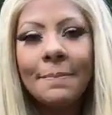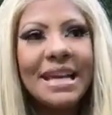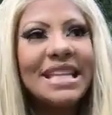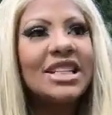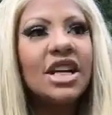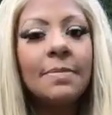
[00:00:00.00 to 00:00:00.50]

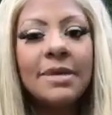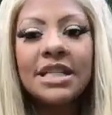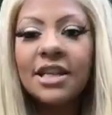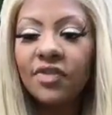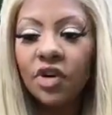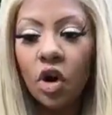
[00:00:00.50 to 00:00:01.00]
It's going to be
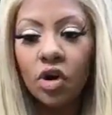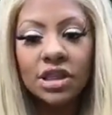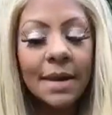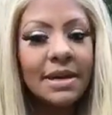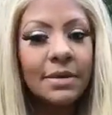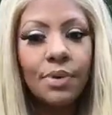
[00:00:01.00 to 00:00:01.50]

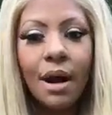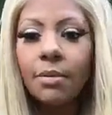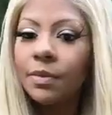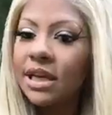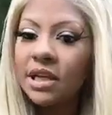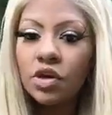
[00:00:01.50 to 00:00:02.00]
difficult. I mean,
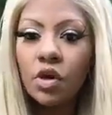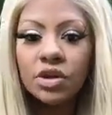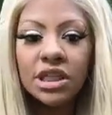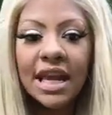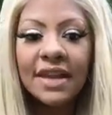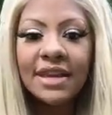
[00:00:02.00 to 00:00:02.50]
probably,
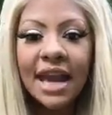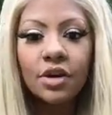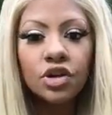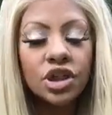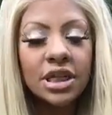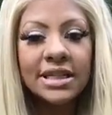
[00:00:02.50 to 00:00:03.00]
today the
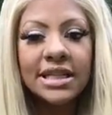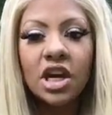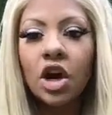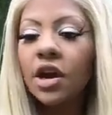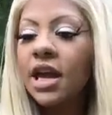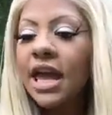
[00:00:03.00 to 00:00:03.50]
energy is
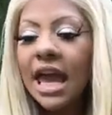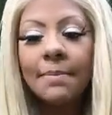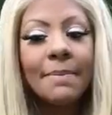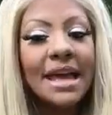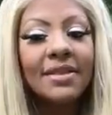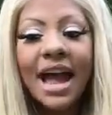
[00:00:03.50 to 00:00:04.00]
here.
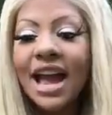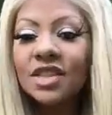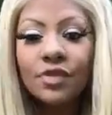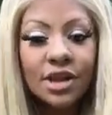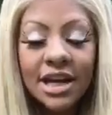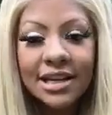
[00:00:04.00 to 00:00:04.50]
It may
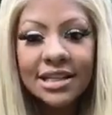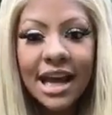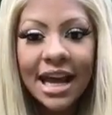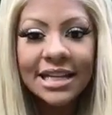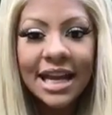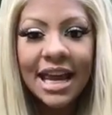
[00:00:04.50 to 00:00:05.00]
last for the next
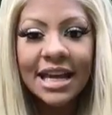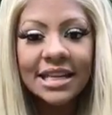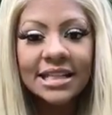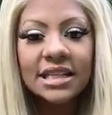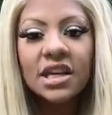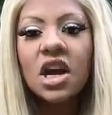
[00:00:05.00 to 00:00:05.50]
9
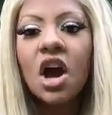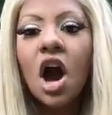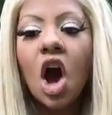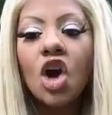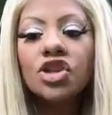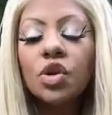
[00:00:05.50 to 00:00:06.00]
days.
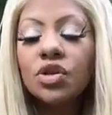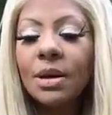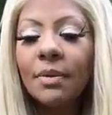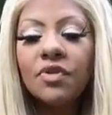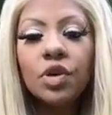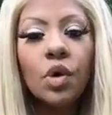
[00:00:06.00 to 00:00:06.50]
Also,
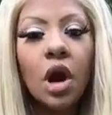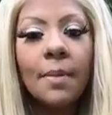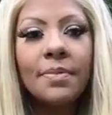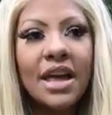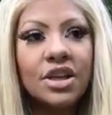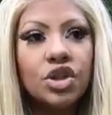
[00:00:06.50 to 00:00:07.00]
some of you
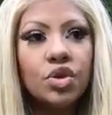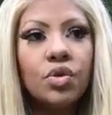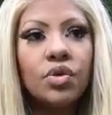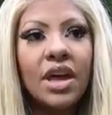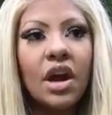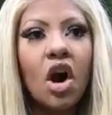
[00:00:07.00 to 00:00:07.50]
that
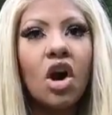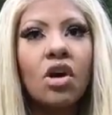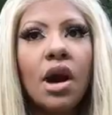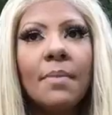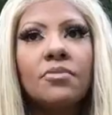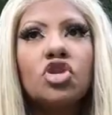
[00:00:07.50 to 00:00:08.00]

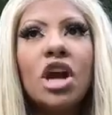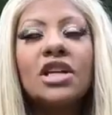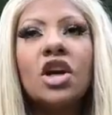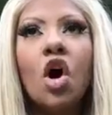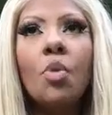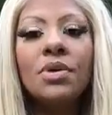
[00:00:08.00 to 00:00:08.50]
are
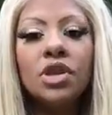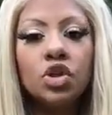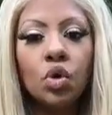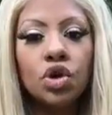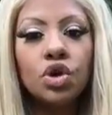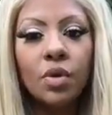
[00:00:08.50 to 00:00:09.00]
trying to open the
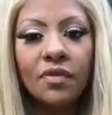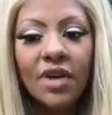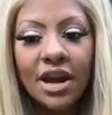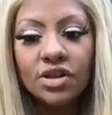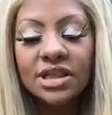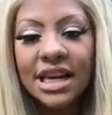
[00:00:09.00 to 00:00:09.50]
door to a
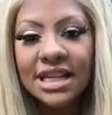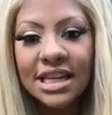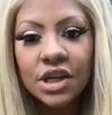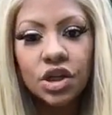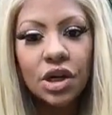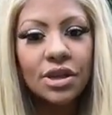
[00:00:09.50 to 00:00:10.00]
fire sign, a
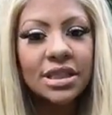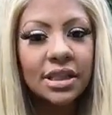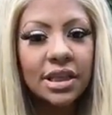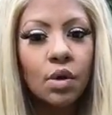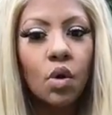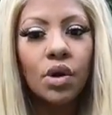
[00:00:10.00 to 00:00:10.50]
Sagittarius,
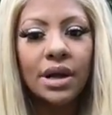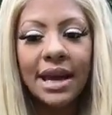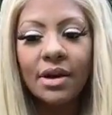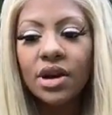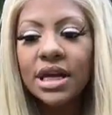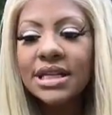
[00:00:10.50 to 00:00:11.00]
a Leo, or an
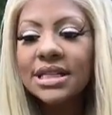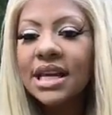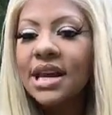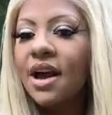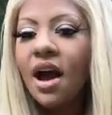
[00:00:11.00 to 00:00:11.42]
Aries,